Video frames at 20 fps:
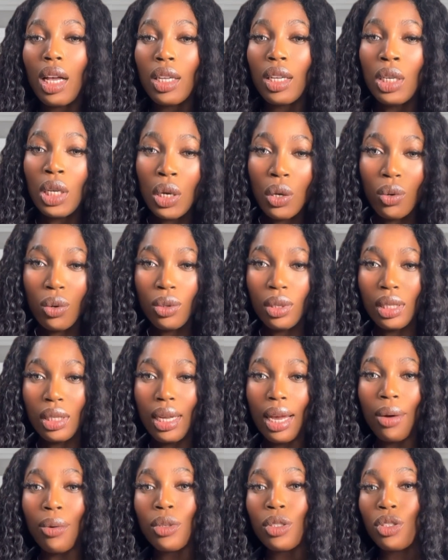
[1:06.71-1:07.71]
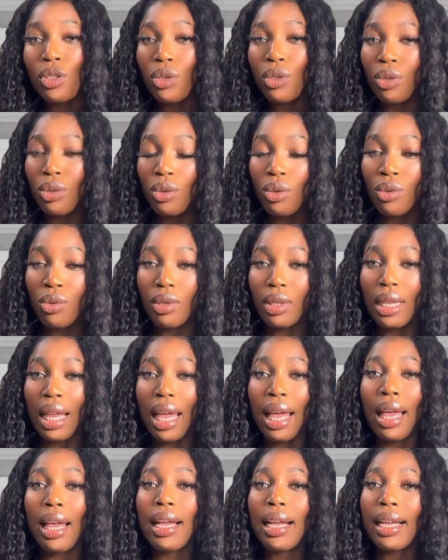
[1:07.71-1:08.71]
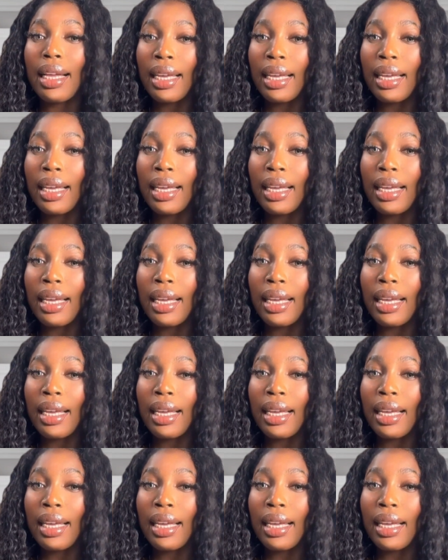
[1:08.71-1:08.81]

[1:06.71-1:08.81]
Note, I want you to note that